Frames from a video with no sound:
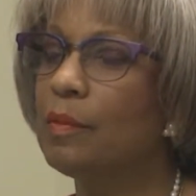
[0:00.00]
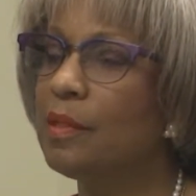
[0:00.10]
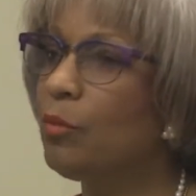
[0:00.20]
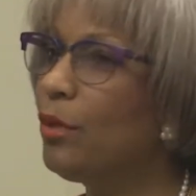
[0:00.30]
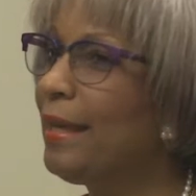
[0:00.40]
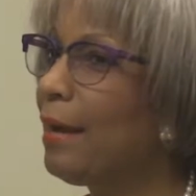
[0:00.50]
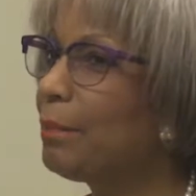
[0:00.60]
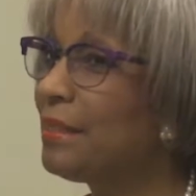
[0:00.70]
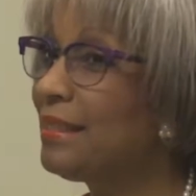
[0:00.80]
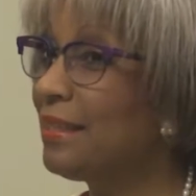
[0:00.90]
someone
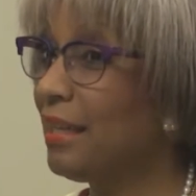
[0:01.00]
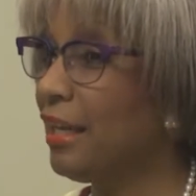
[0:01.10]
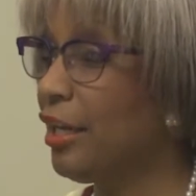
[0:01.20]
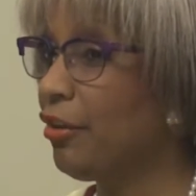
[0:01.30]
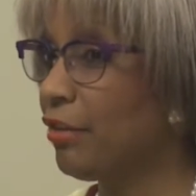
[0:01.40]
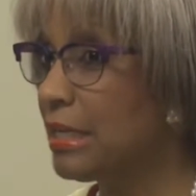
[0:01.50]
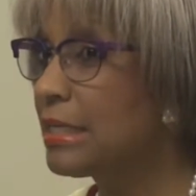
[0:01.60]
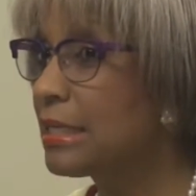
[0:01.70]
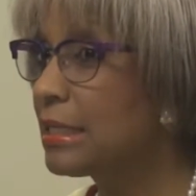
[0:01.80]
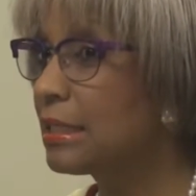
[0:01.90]
happened to hear
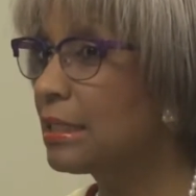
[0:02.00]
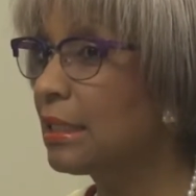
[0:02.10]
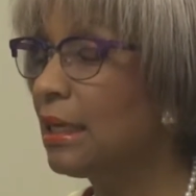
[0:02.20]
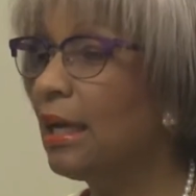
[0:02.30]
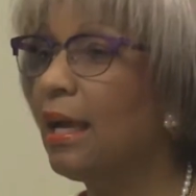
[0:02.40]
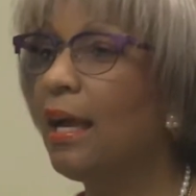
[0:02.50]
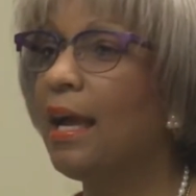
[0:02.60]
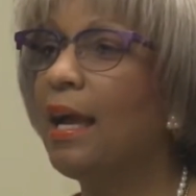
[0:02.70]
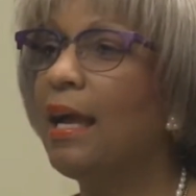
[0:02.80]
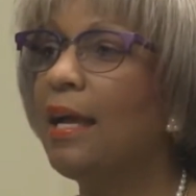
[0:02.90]
it
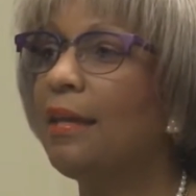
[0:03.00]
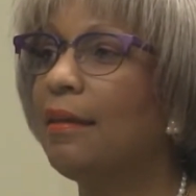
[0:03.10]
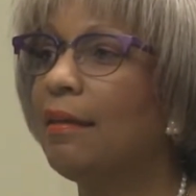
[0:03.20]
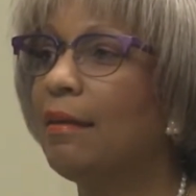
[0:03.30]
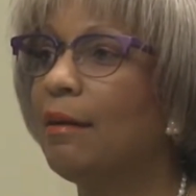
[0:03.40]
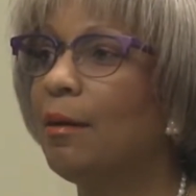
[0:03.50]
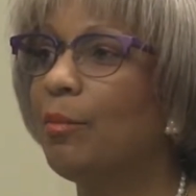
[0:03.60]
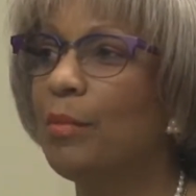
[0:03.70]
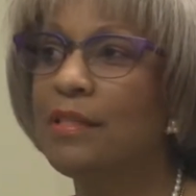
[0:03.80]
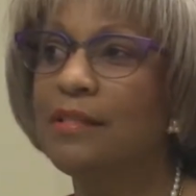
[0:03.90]
and
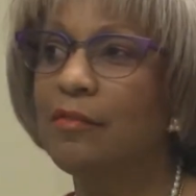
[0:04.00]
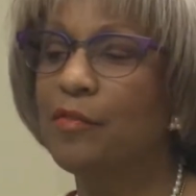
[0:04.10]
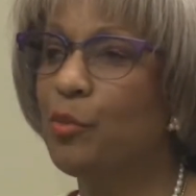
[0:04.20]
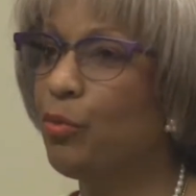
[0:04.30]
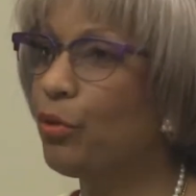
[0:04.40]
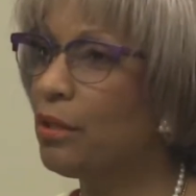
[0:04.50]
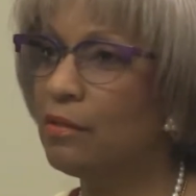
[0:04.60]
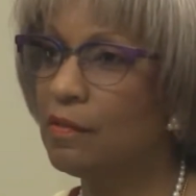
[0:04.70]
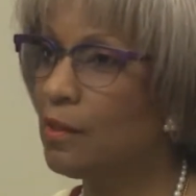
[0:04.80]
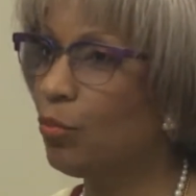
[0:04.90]
must have
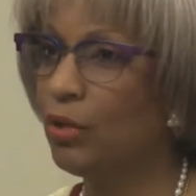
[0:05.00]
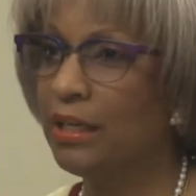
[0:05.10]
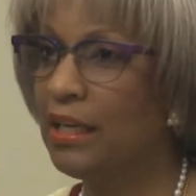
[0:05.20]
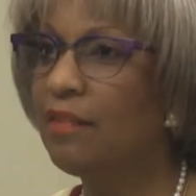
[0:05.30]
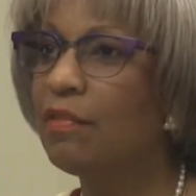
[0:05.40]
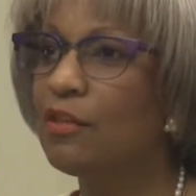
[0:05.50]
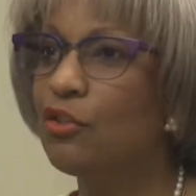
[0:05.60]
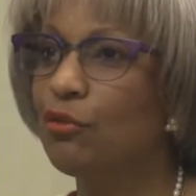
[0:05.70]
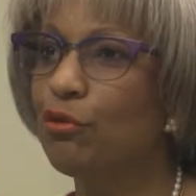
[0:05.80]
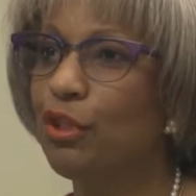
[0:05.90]
spoken to someone in the
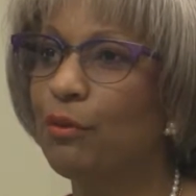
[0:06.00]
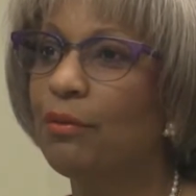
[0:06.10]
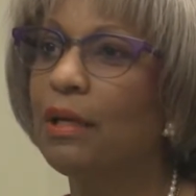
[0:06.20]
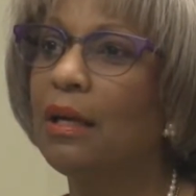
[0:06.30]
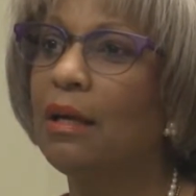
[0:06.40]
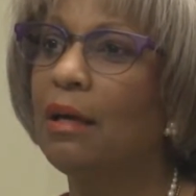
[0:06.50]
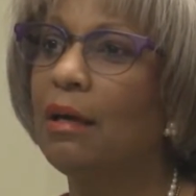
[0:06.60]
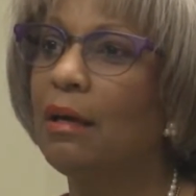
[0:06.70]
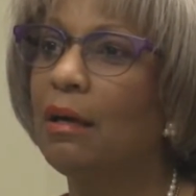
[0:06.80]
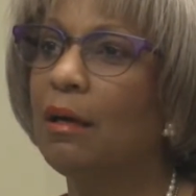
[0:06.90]
studio
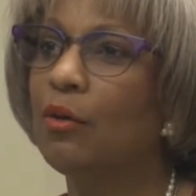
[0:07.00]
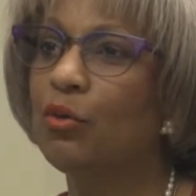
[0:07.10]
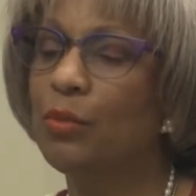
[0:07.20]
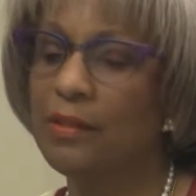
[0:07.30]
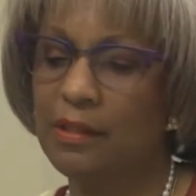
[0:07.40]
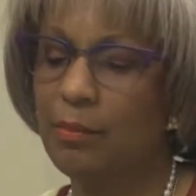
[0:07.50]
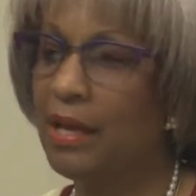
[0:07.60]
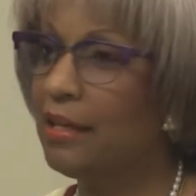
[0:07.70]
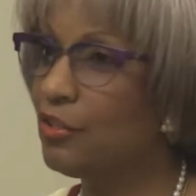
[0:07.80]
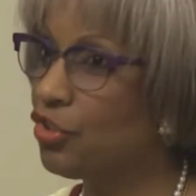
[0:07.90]
who was at a
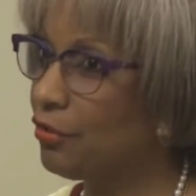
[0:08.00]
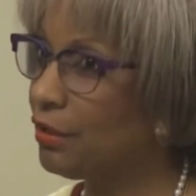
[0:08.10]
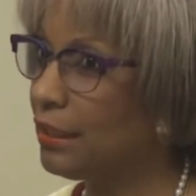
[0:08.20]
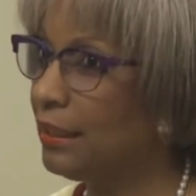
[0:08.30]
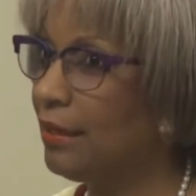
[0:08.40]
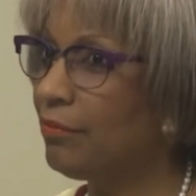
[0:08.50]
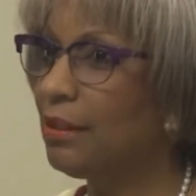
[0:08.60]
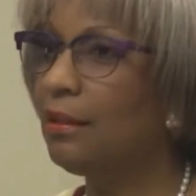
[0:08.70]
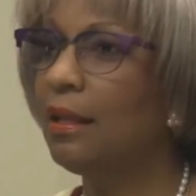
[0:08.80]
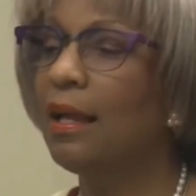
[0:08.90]
managerial
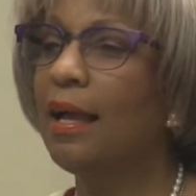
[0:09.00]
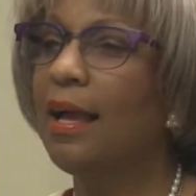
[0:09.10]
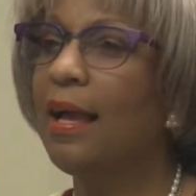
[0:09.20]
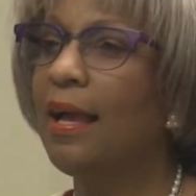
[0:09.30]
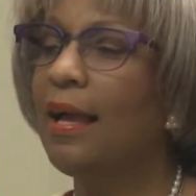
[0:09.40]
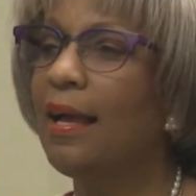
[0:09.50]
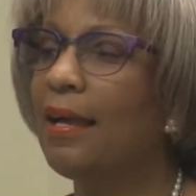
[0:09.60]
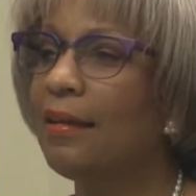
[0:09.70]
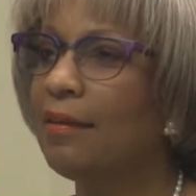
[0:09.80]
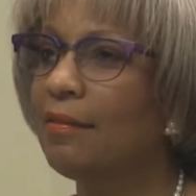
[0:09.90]
level.
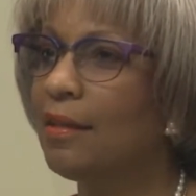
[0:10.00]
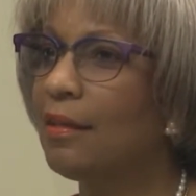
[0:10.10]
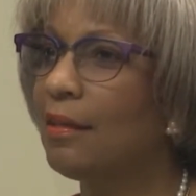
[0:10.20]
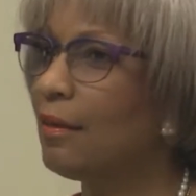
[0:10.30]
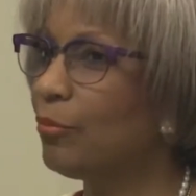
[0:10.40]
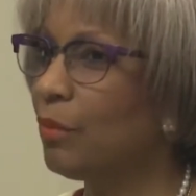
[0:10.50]
And they